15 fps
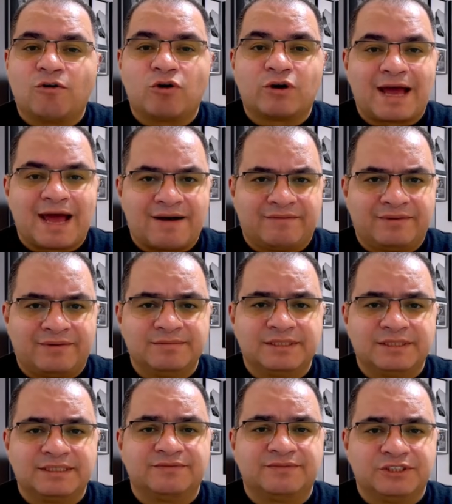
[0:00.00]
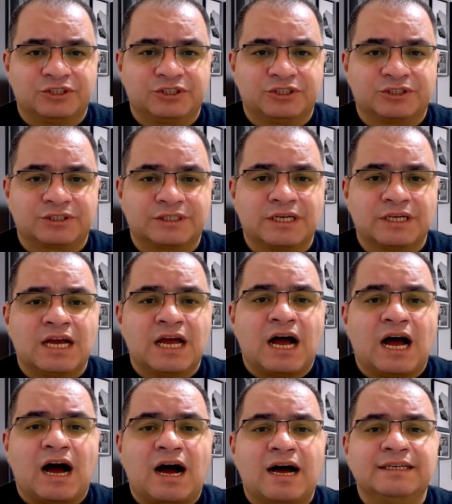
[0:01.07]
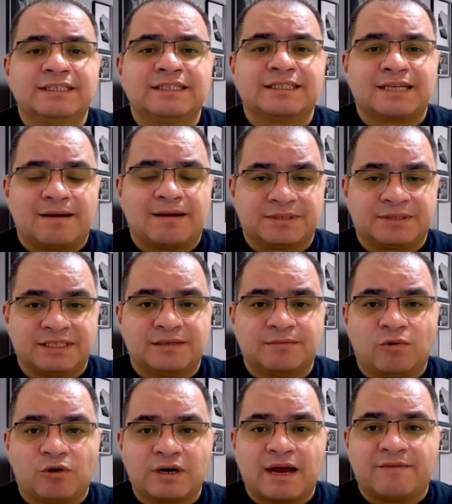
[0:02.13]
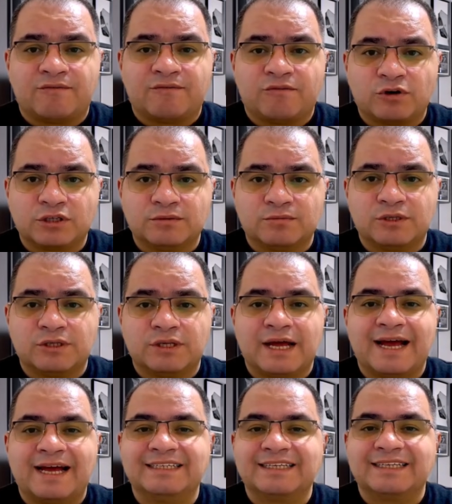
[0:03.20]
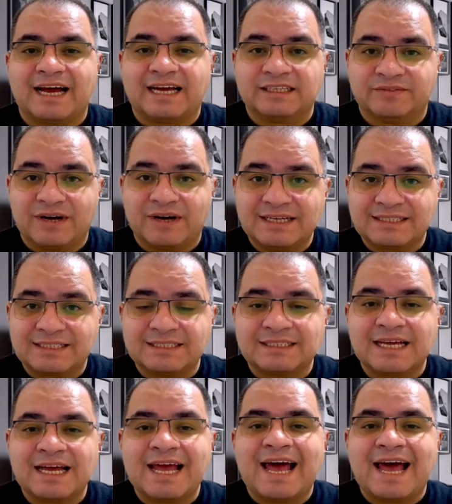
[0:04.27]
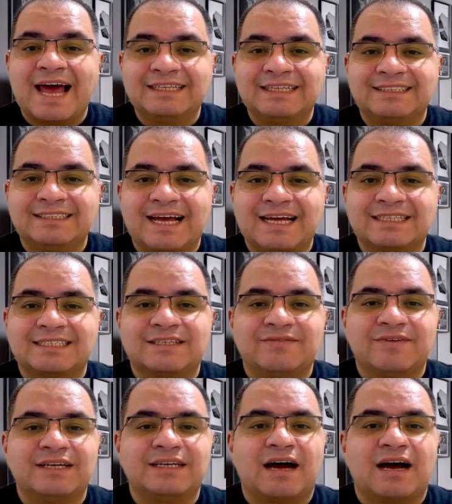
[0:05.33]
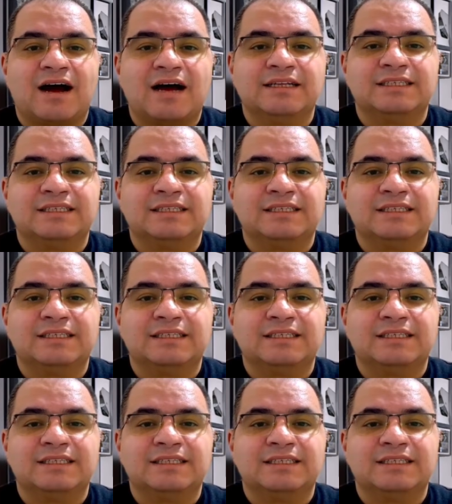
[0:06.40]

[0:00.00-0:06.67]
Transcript: or have limited features. I need something more affordable and advanced, and that's when I